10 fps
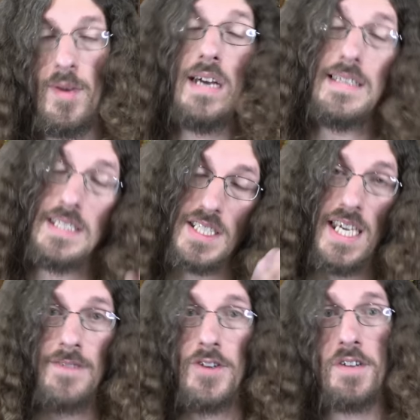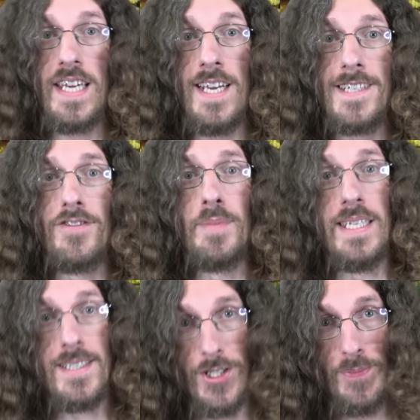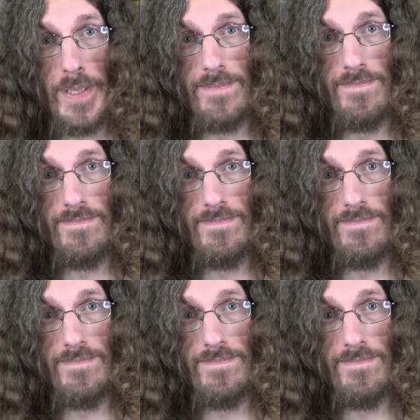Well, at least you can't fault the character for being stupid.